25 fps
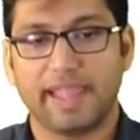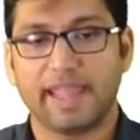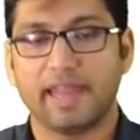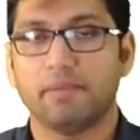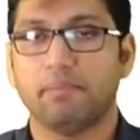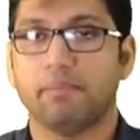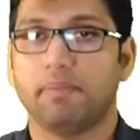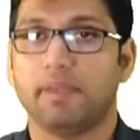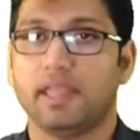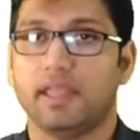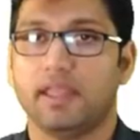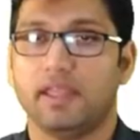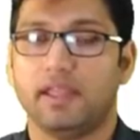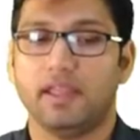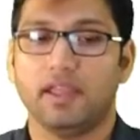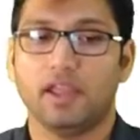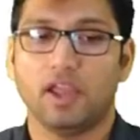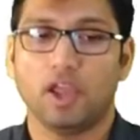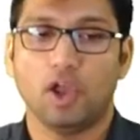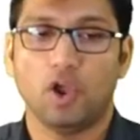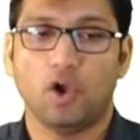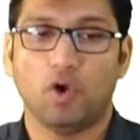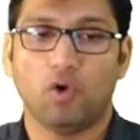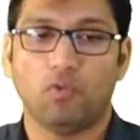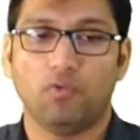A and B
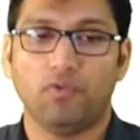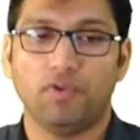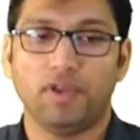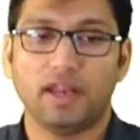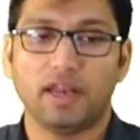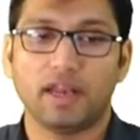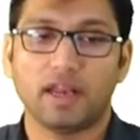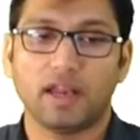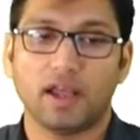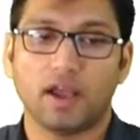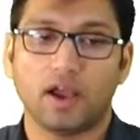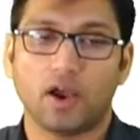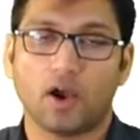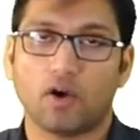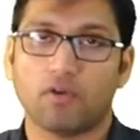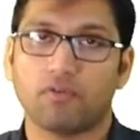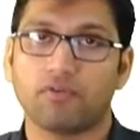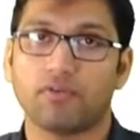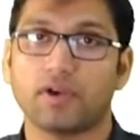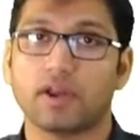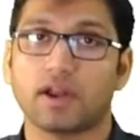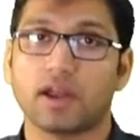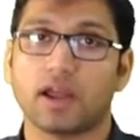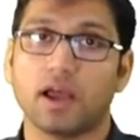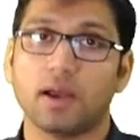will
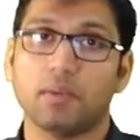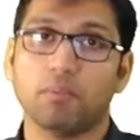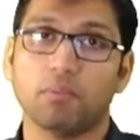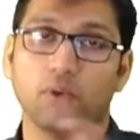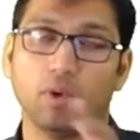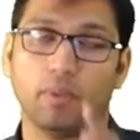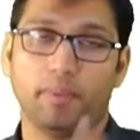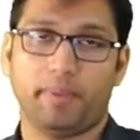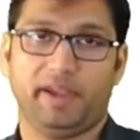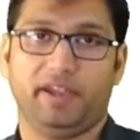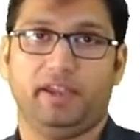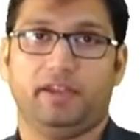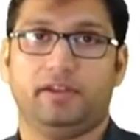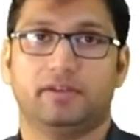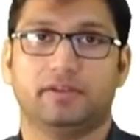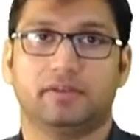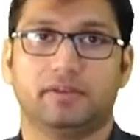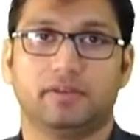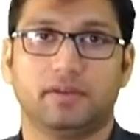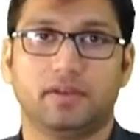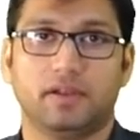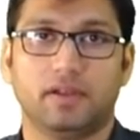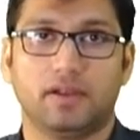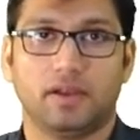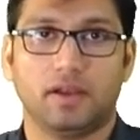offer a moment.
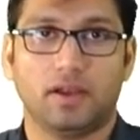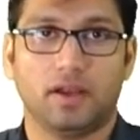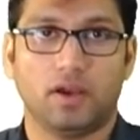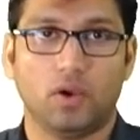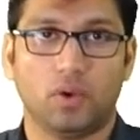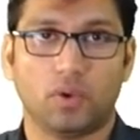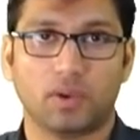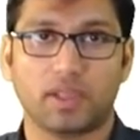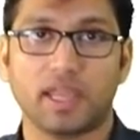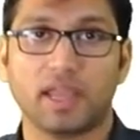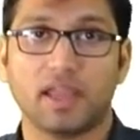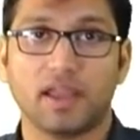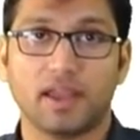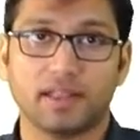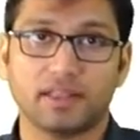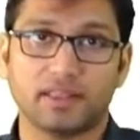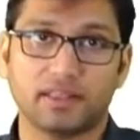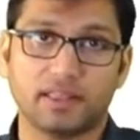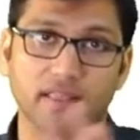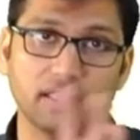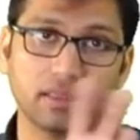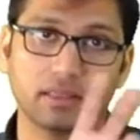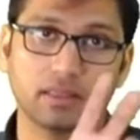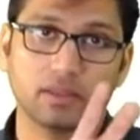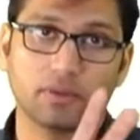Okay,
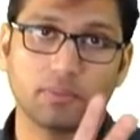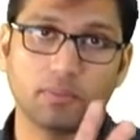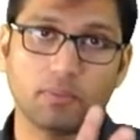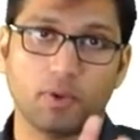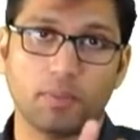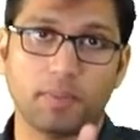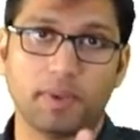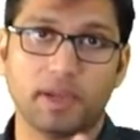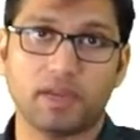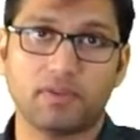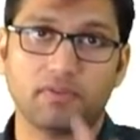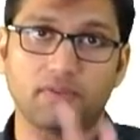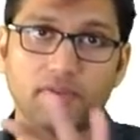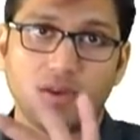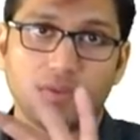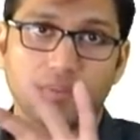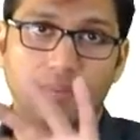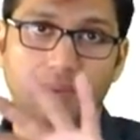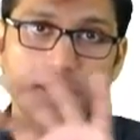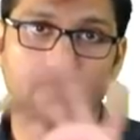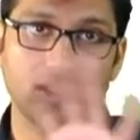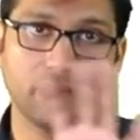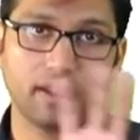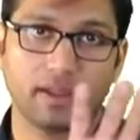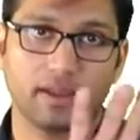this moment will
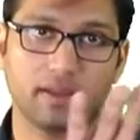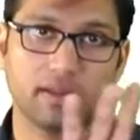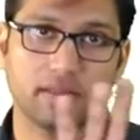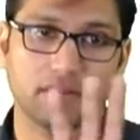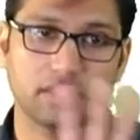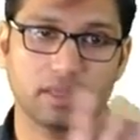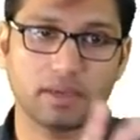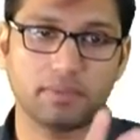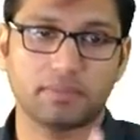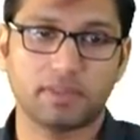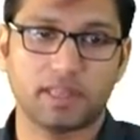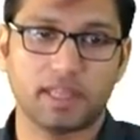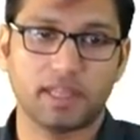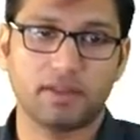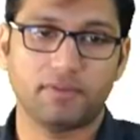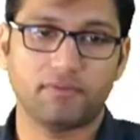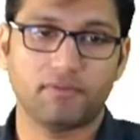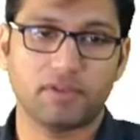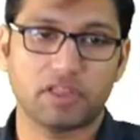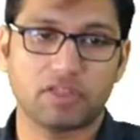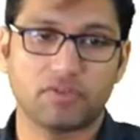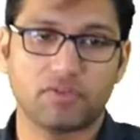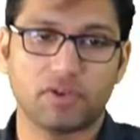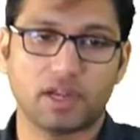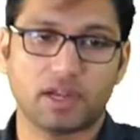be
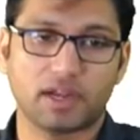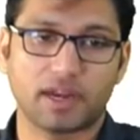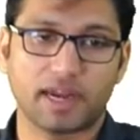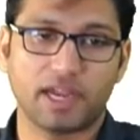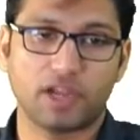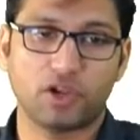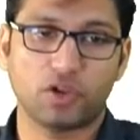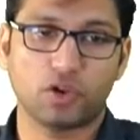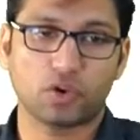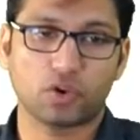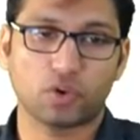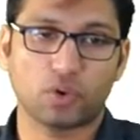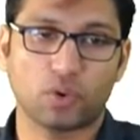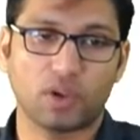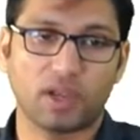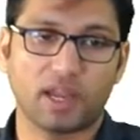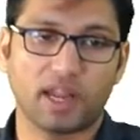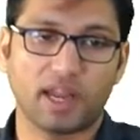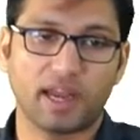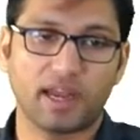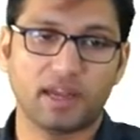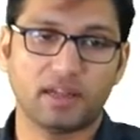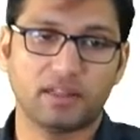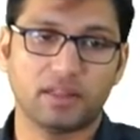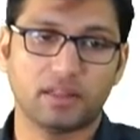something which will try to
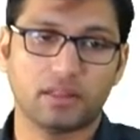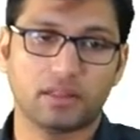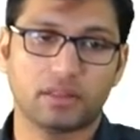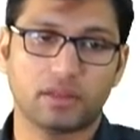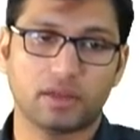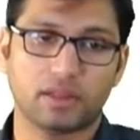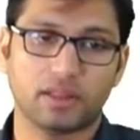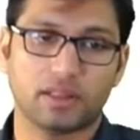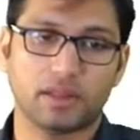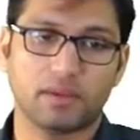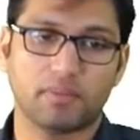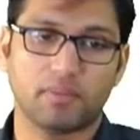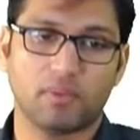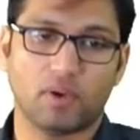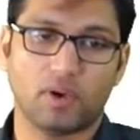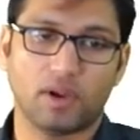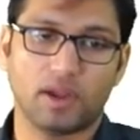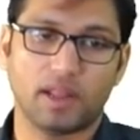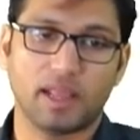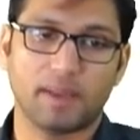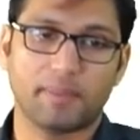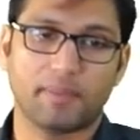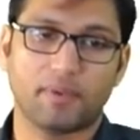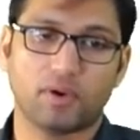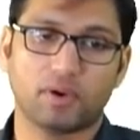rotate this rigid
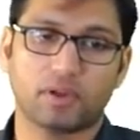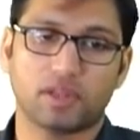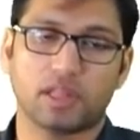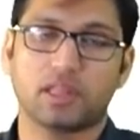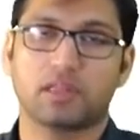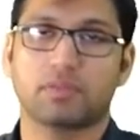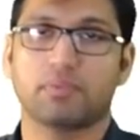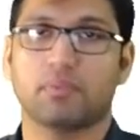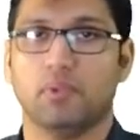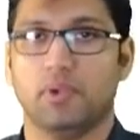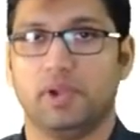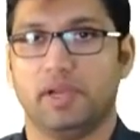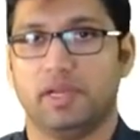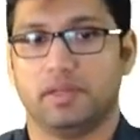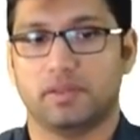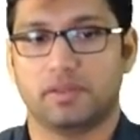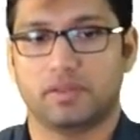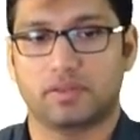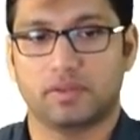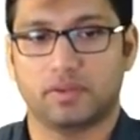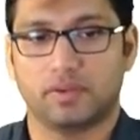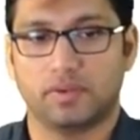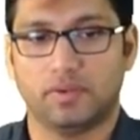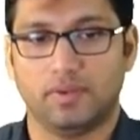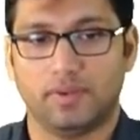body about these
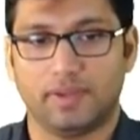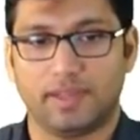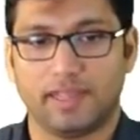points.